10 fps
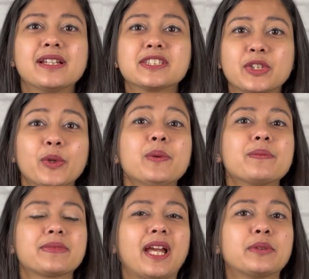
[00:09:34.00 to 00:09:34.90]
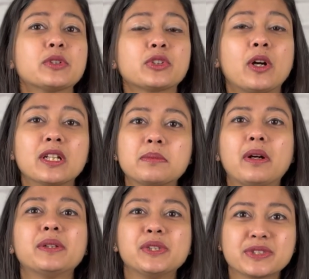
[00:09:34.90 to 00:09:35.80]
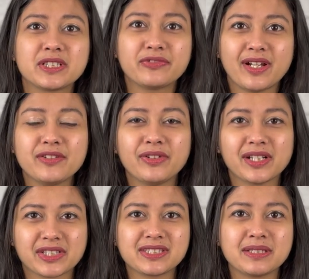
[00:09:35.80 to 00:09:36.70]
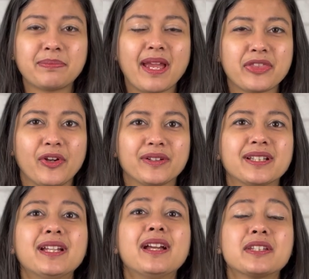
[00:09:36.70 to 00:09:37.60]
So that was all about user-defined functions in Python.